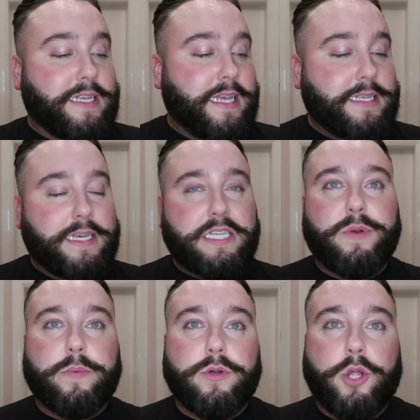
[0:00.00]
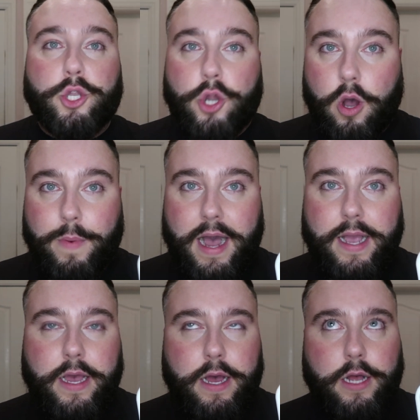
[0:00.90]
this is the spreadable
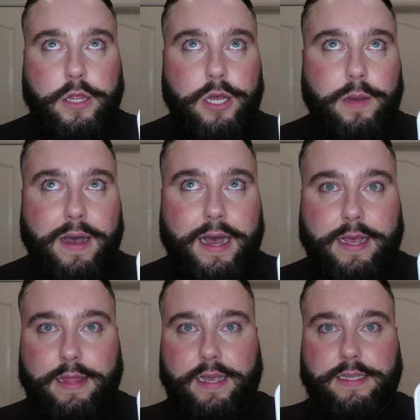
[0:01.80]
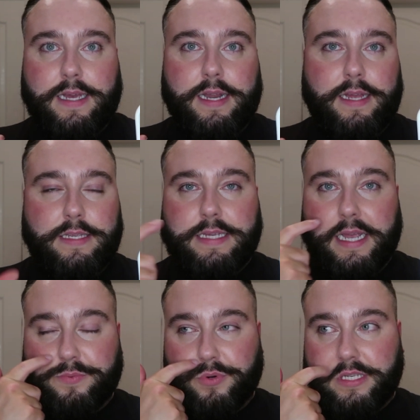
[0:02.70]
Norpak. Uh, Lurpak, like I said, in
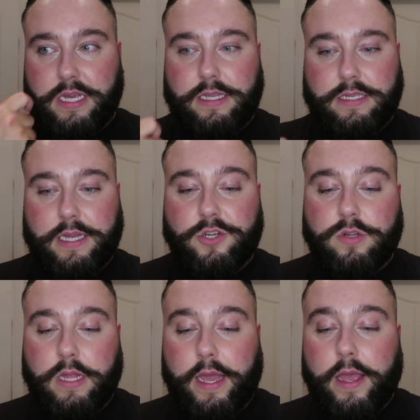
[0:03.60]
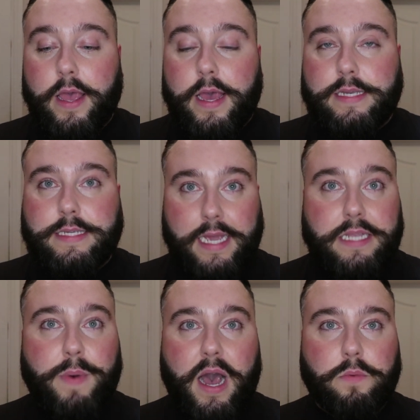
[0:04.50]
Sainsbury's is literally
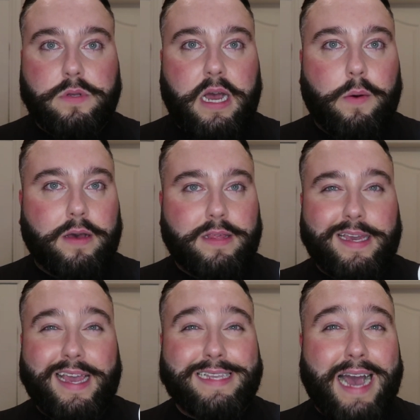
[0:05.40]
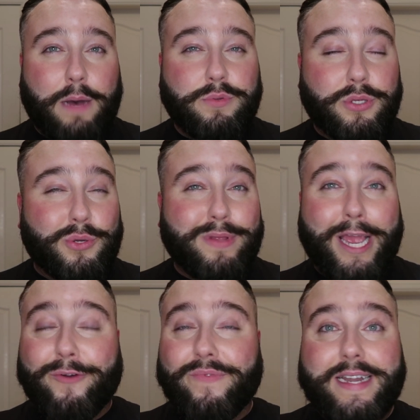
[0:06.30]
six pounds now. I think it is
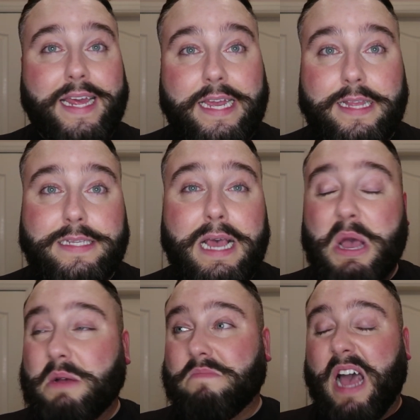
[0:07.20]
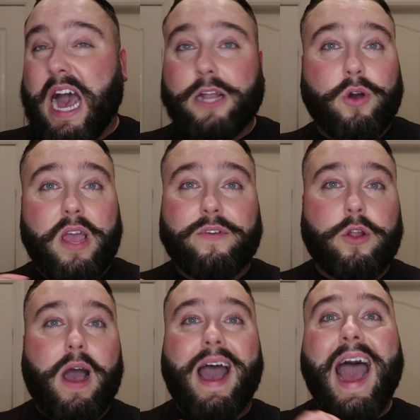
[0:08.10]
absolutely ridiculous. I don't even
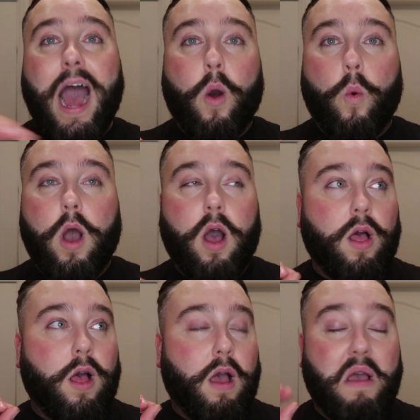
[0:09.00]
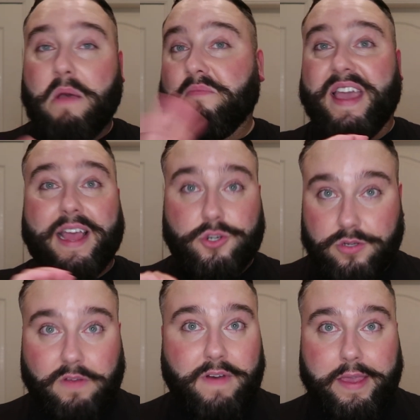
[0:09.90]
know how they can
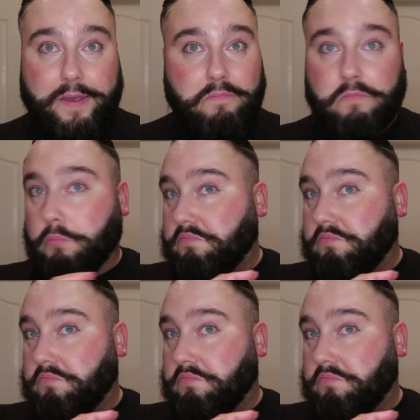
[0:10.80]
justify it